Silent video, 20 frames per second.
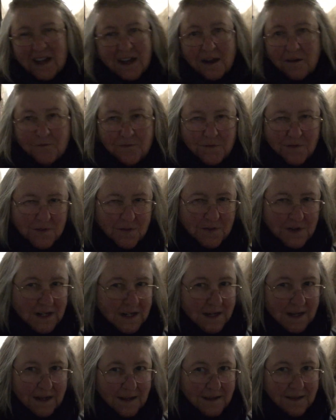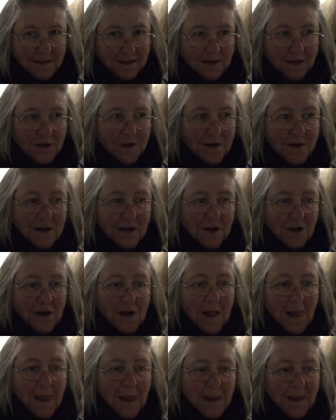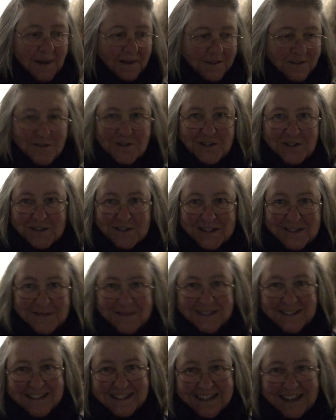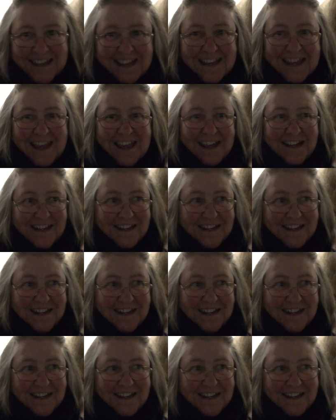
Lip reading: every day of the year here, including Christmas Day.